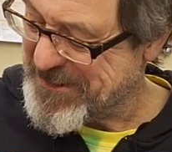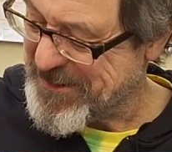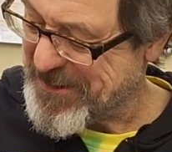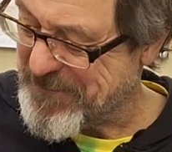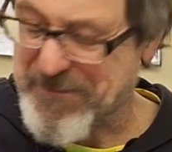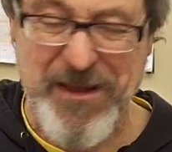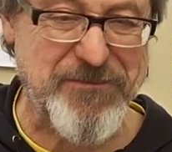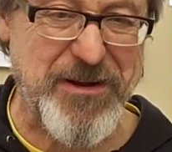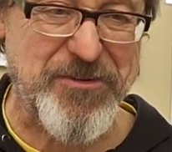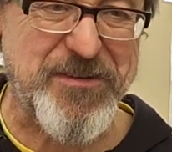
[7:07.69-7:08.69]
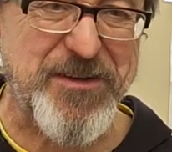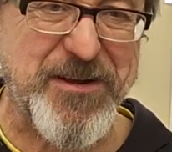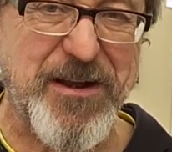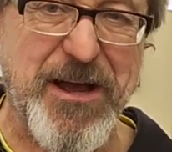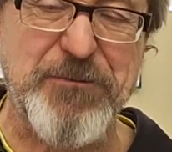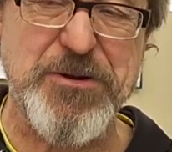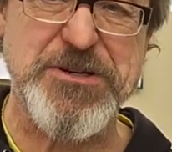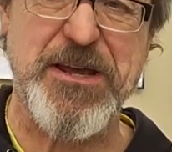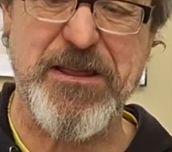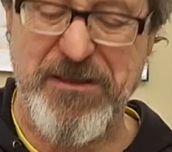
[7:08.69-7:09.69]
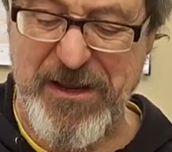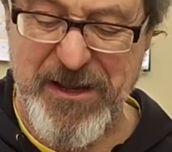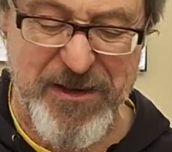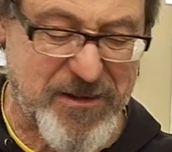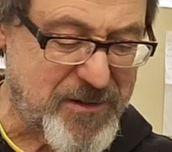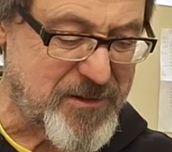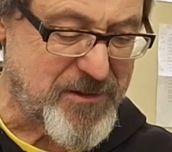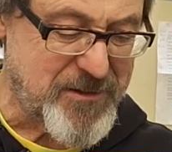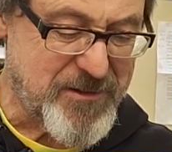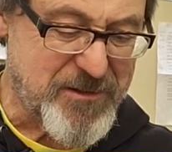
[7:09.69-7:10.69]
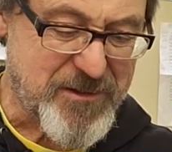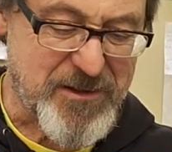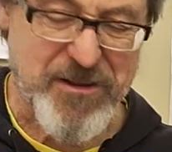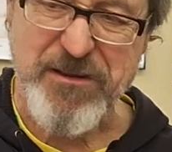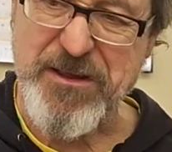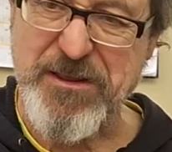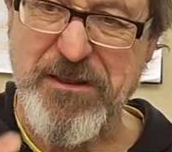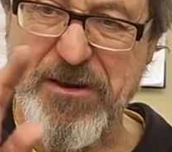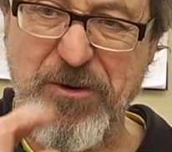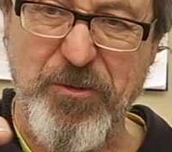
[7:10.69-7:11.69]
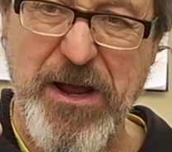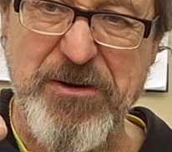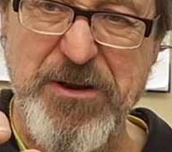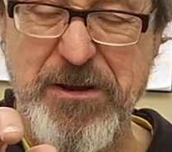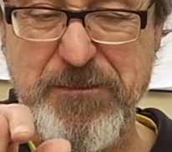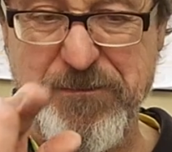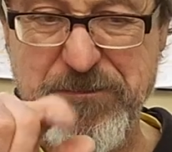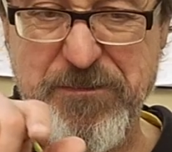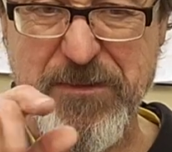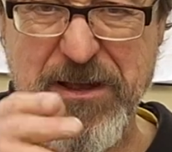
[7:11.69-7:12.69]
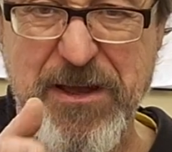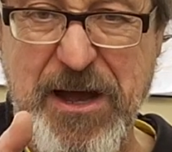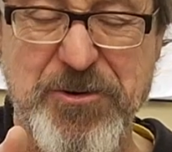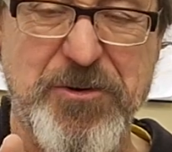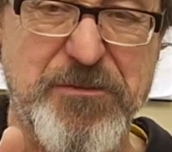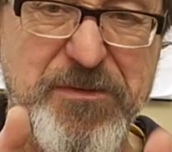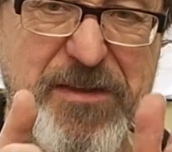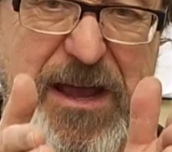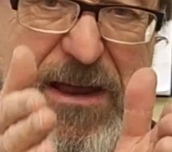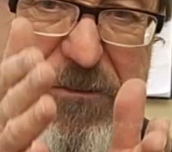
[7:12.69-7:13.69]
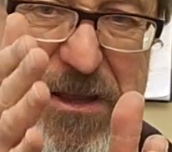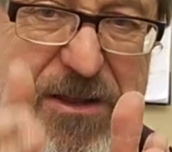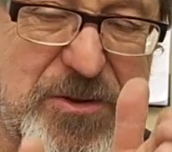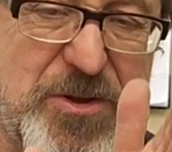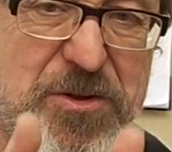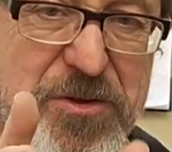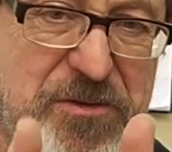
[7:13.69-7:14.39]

I've never seen an output jack that had, you know, rounded outer side, but then two